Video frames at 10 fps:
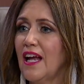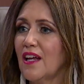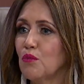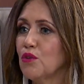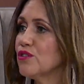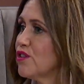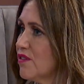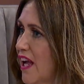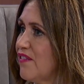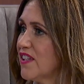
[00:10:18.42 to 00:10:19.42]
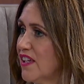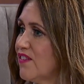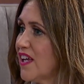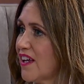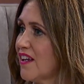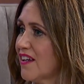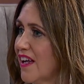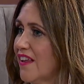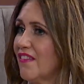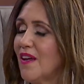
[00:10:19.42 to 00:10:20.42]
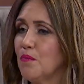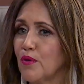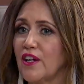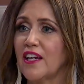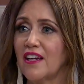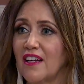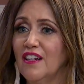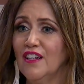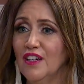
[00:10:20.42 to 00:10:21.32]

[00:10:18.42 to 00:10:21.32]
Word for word: And words are life-giving, and they bring